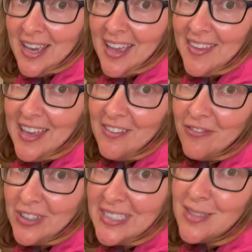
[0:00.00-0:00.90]
and then
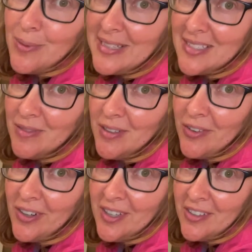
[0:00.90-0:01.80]
freeze the rest of it for
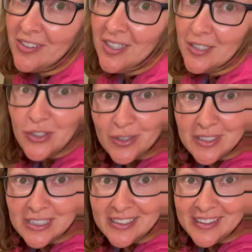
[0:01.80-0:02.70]
another lunch or
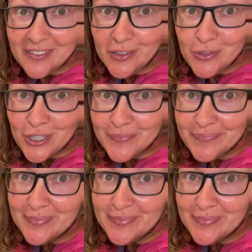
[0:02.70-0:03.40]
dinner in the future.